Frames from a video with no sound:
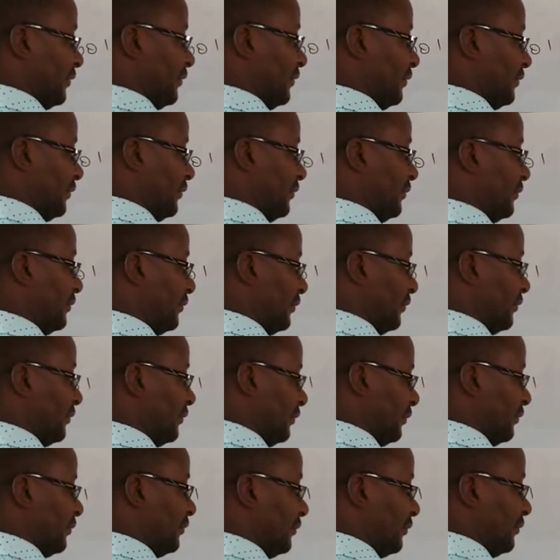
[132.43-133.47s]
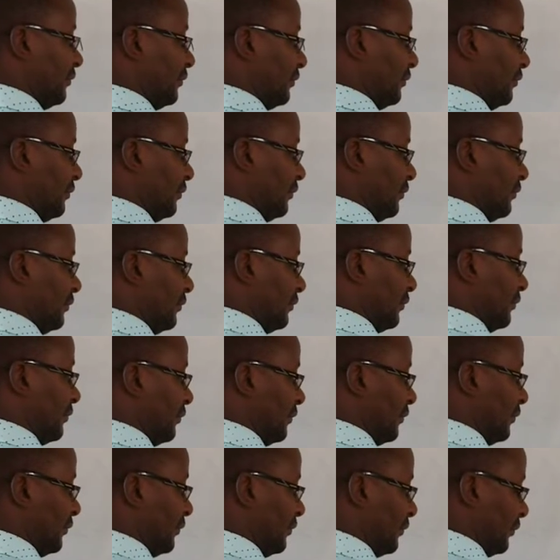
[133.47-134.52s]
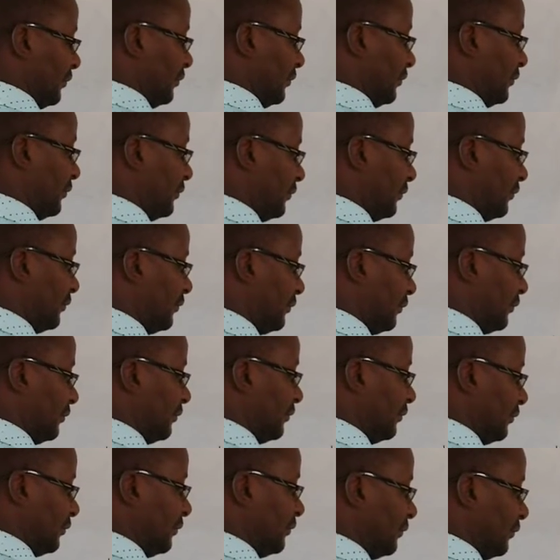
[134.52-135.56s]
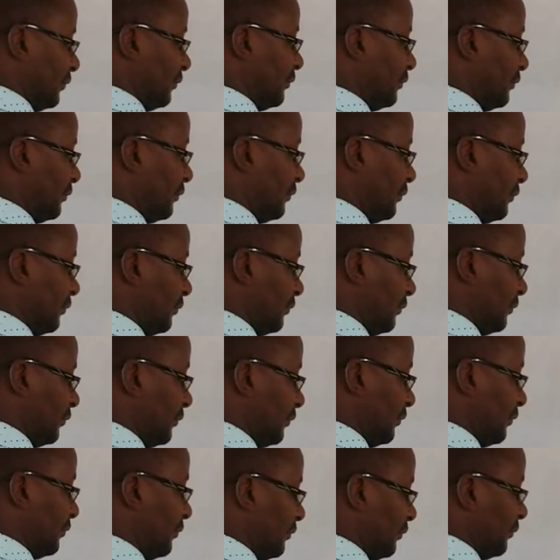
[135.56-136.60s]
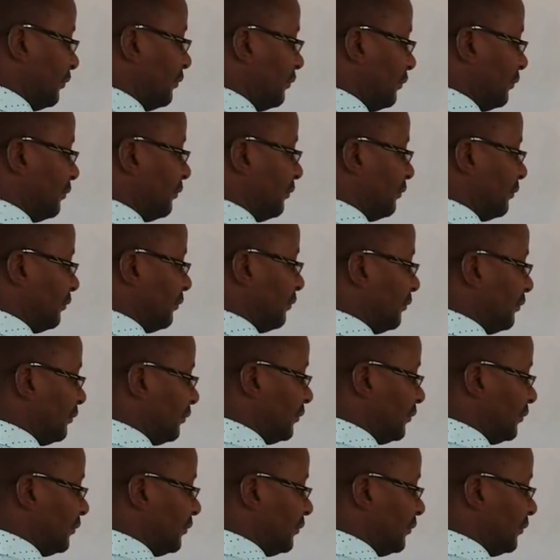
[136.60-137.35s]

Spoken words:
No one is speaking in this clip.